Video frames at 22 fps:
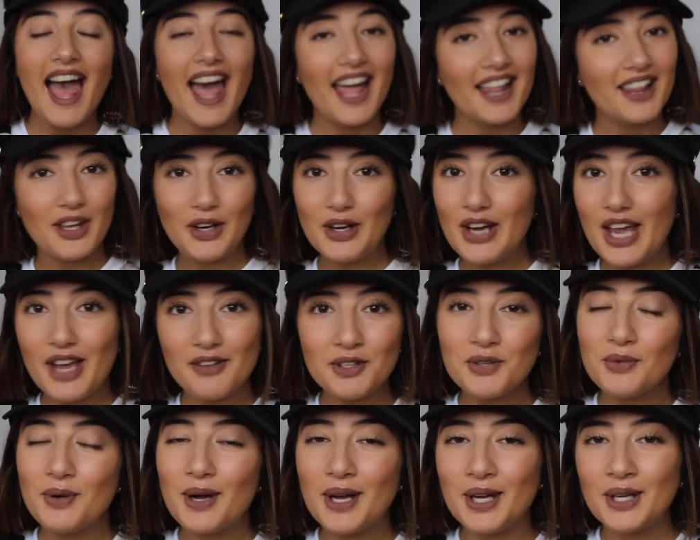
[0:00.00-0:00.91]
Hello
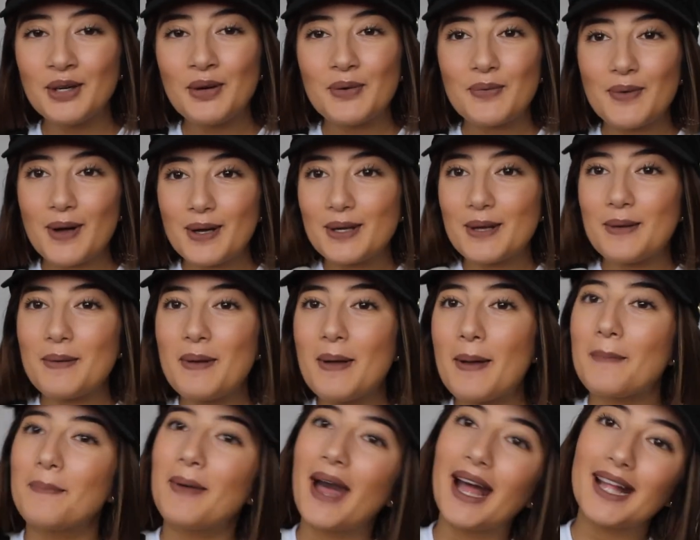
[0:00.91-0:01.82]
everyone,
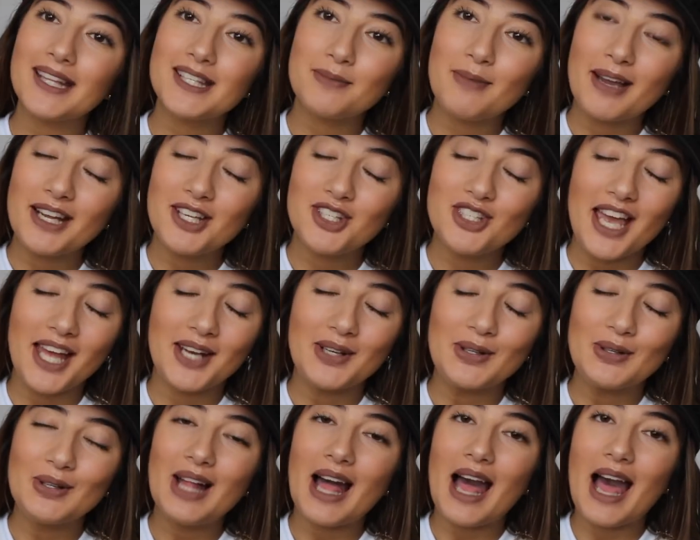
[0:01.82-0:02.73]
welcome back to my
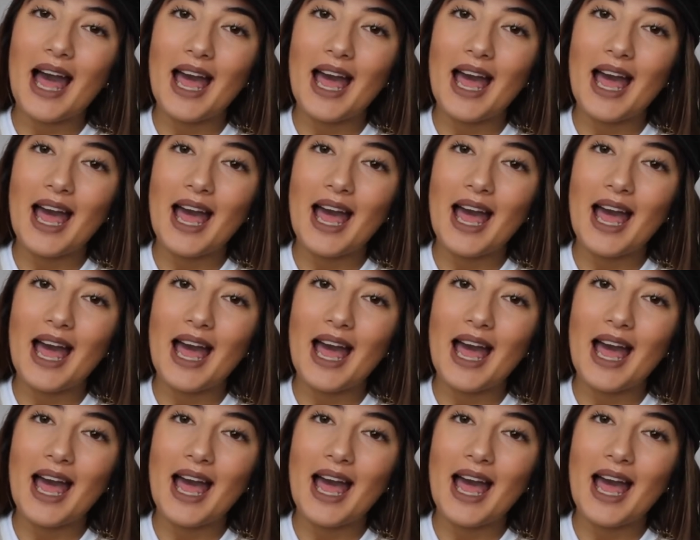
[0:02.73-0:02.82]
channel.